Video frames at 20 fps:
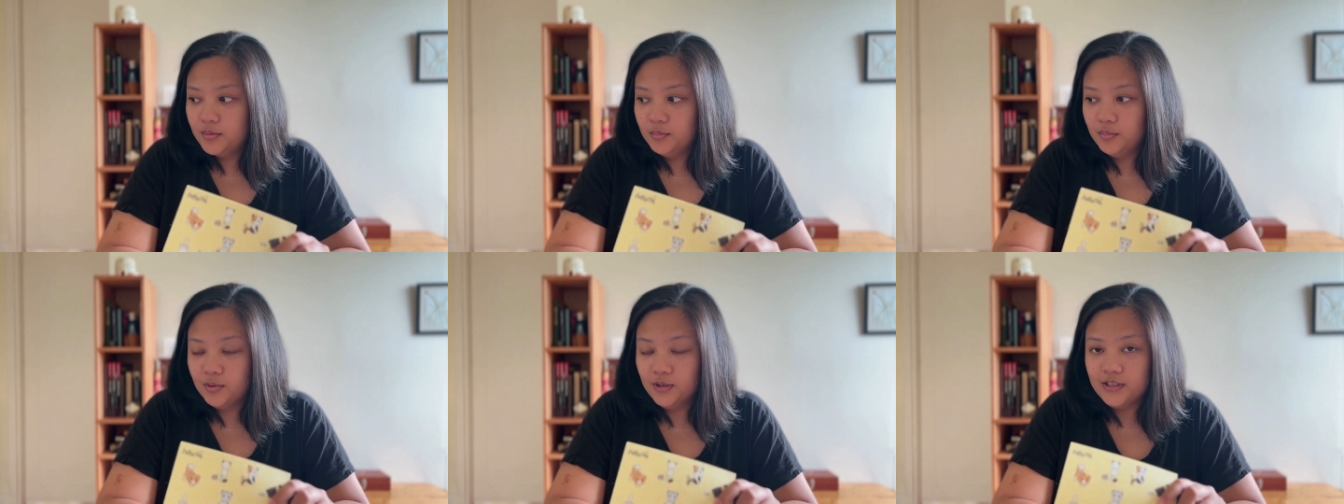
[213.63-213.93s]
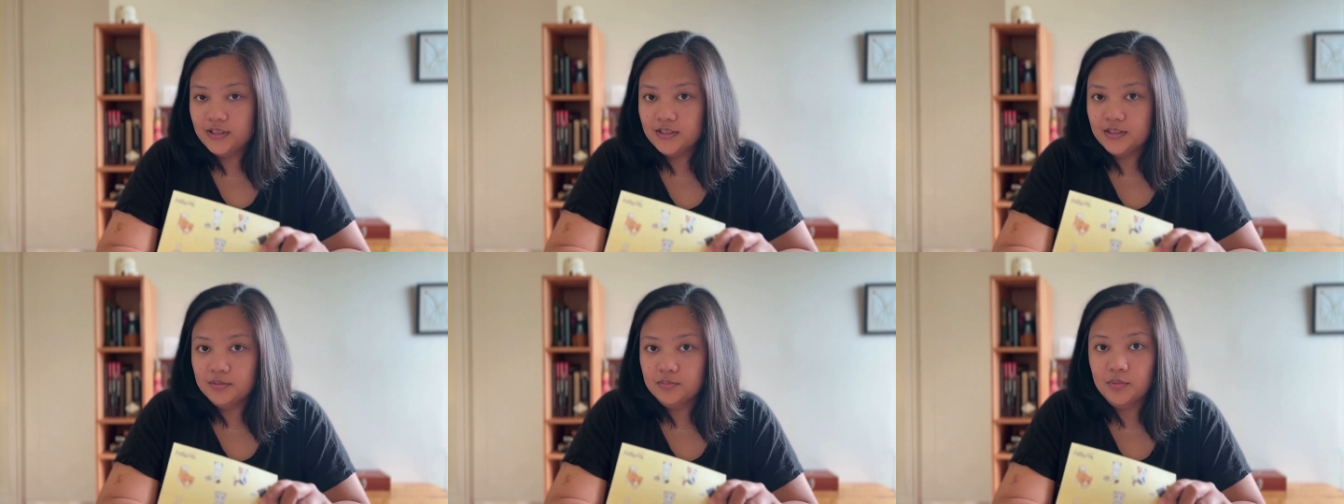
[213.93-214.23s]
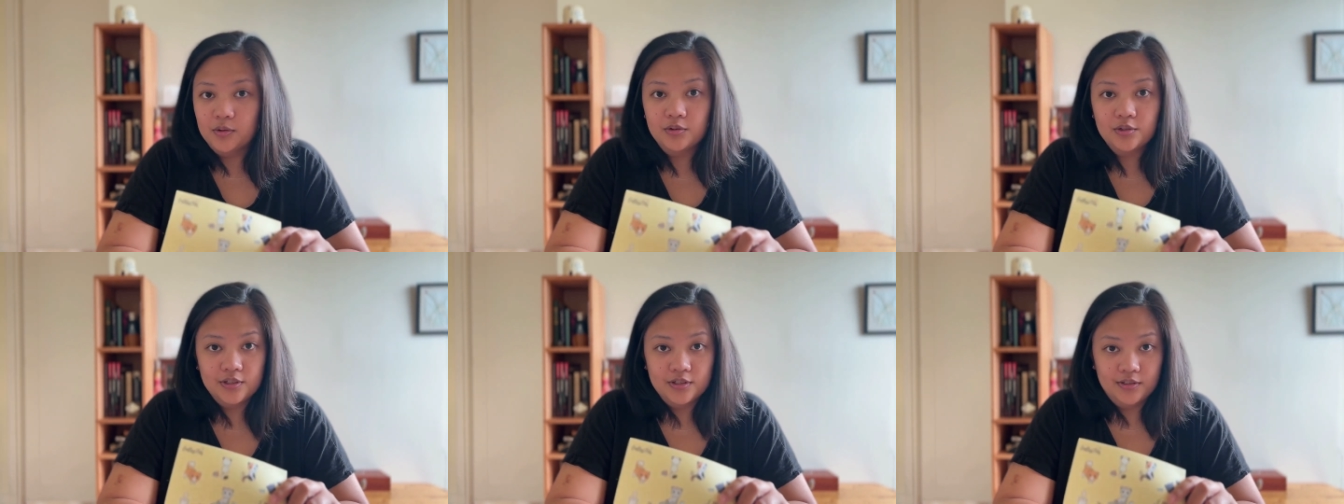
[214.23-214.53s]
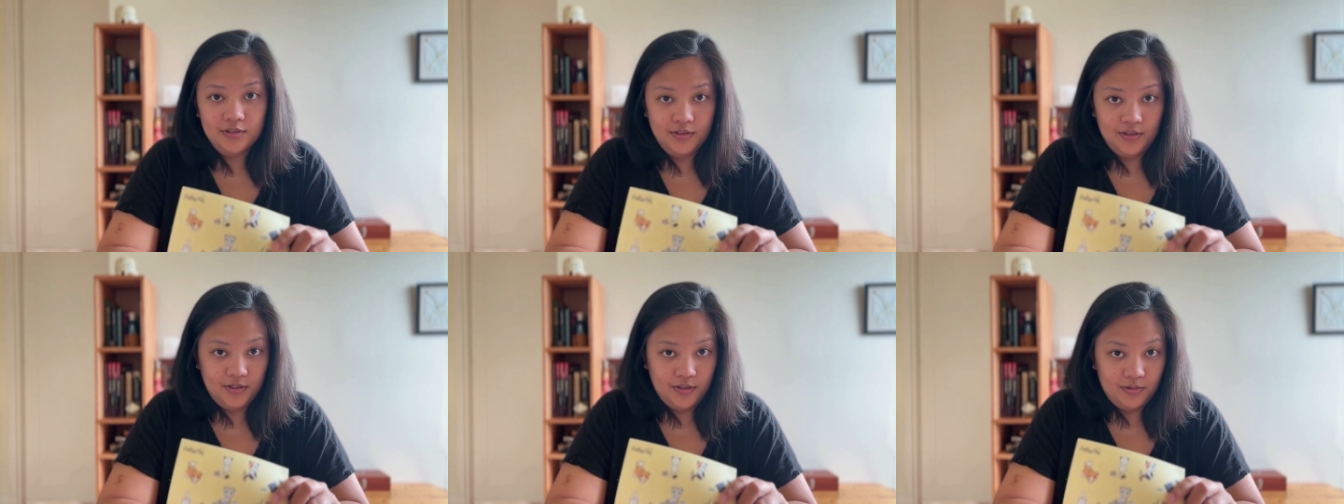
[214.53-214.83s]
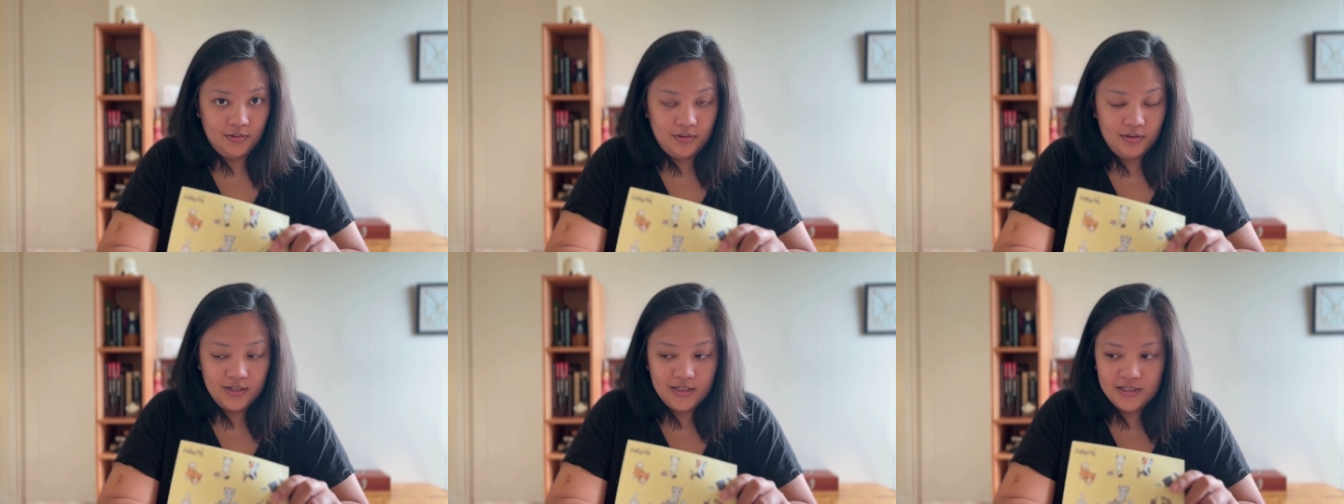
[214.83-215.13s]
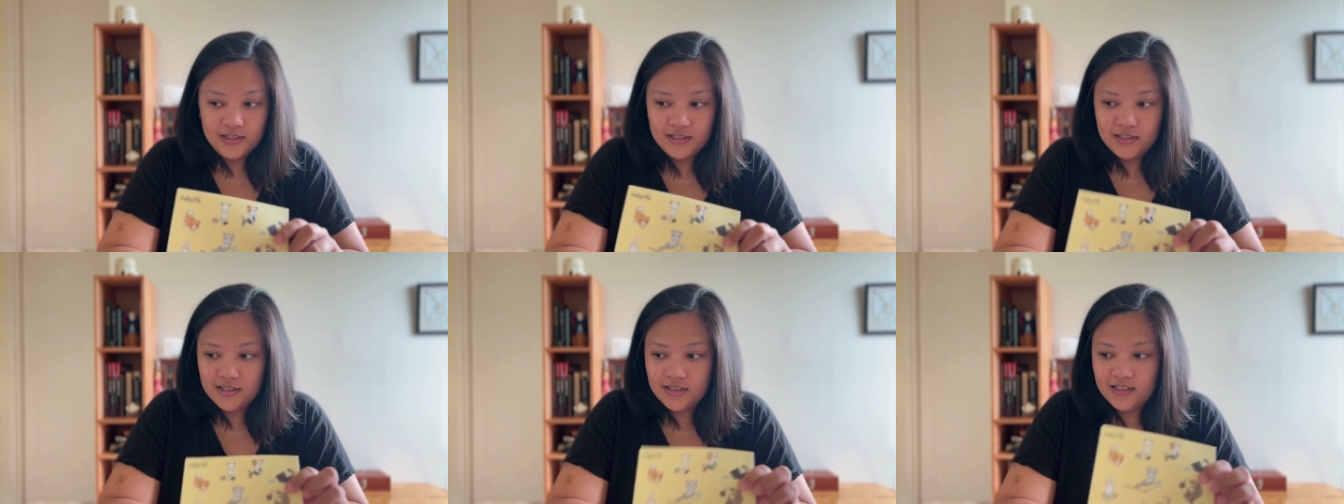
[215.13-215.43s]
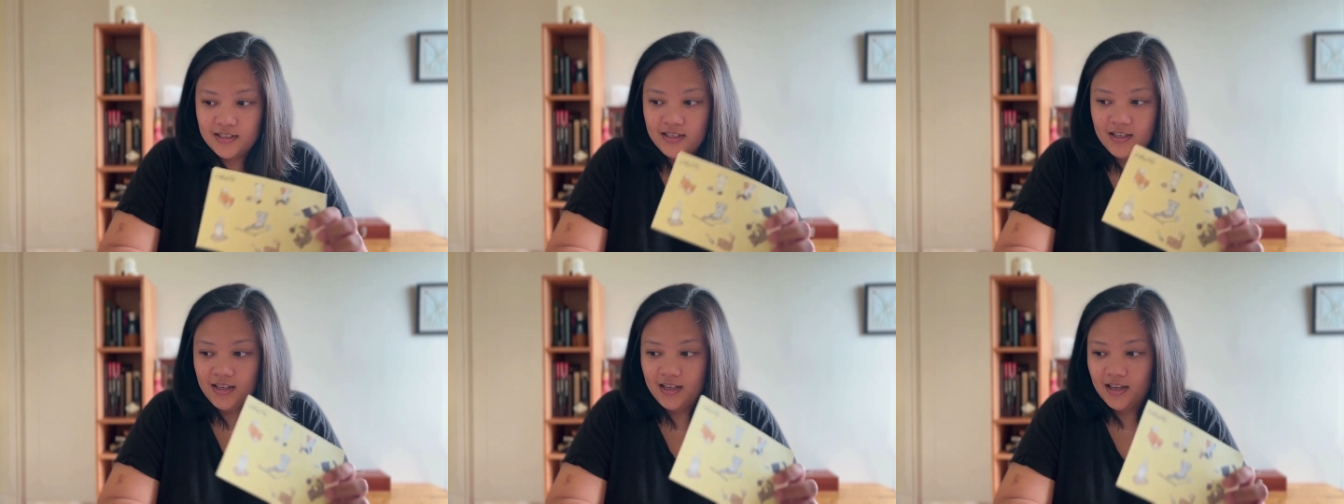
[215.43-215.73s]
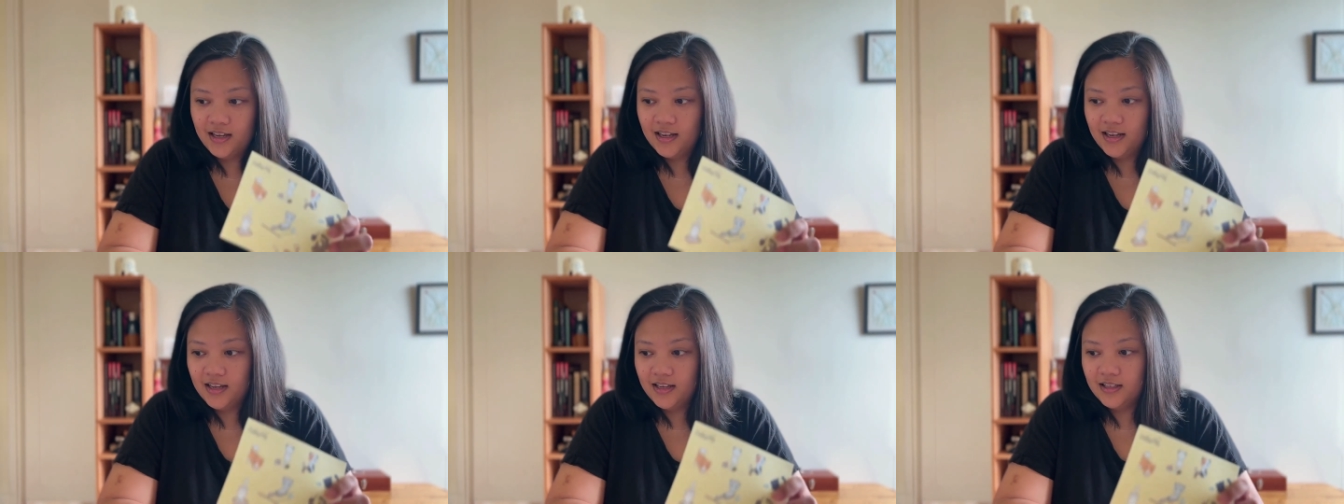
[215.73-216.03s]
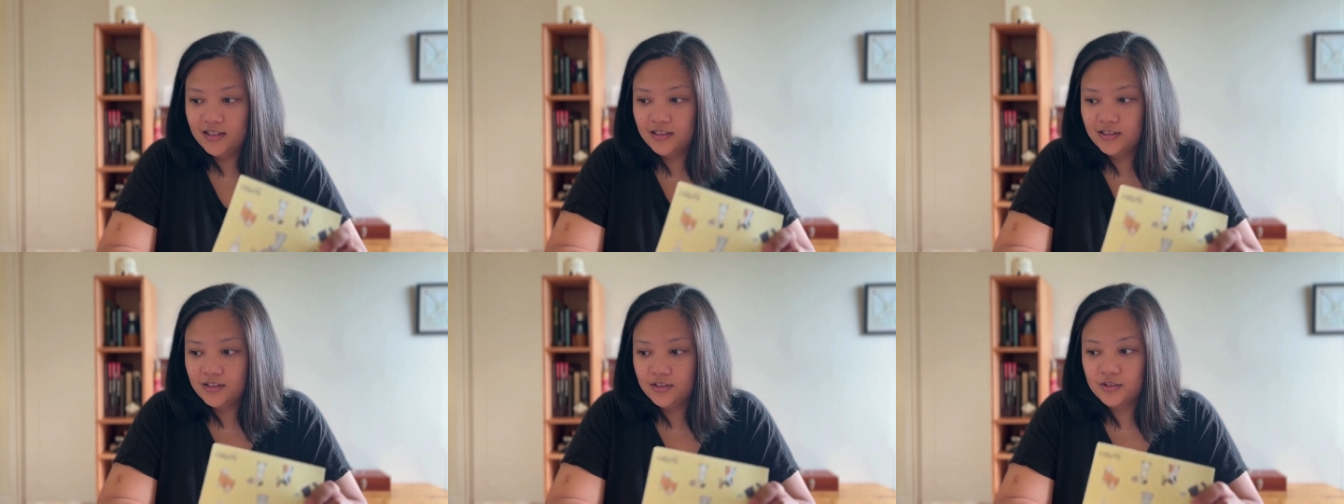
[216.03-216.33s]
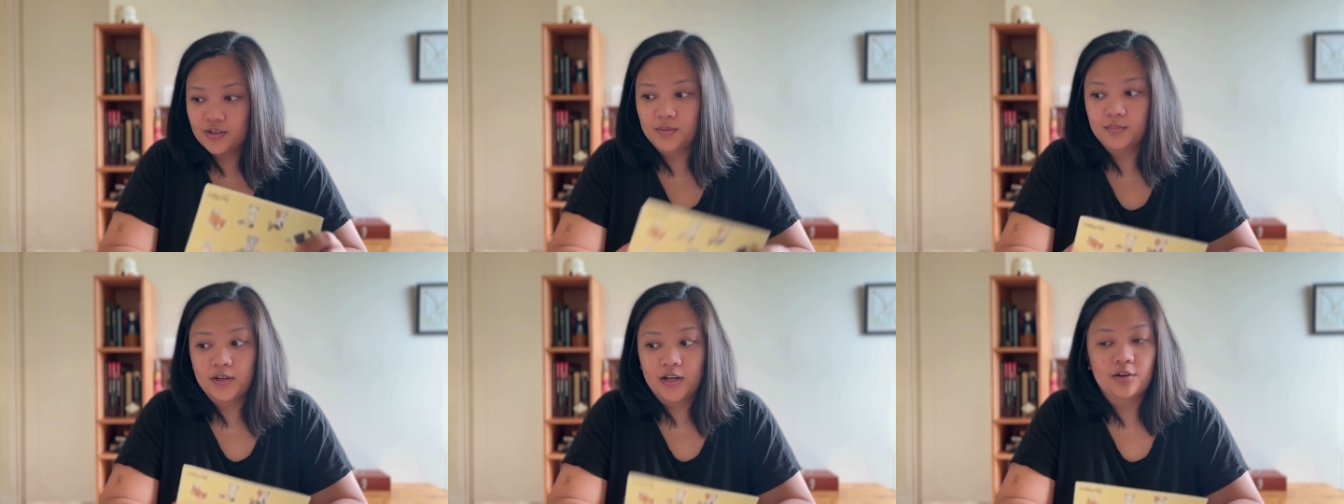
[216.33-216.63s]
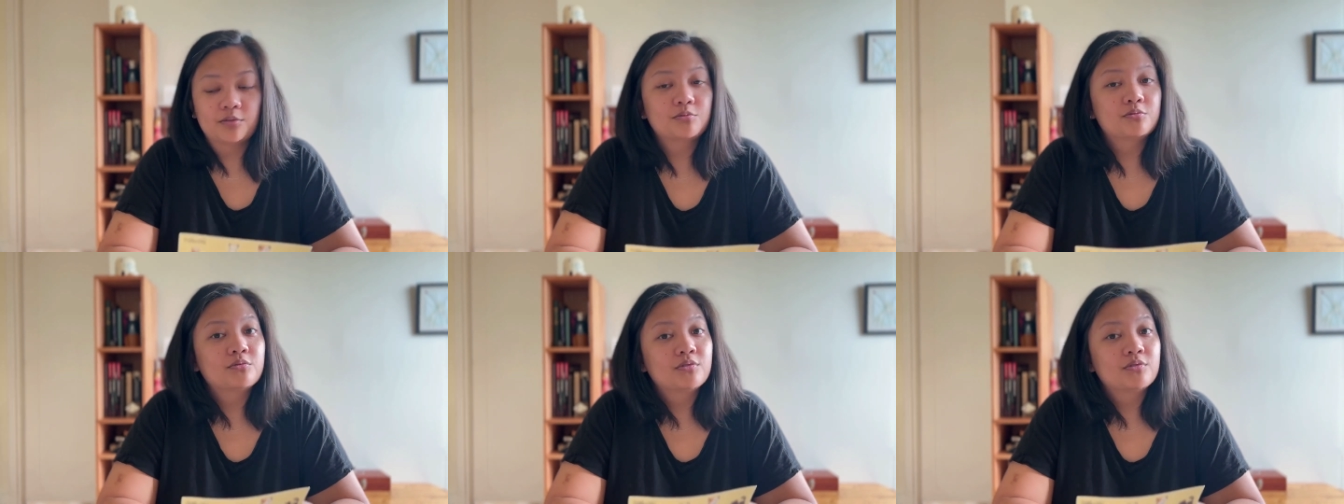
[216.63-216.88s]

pretty emotional stories and they're coming out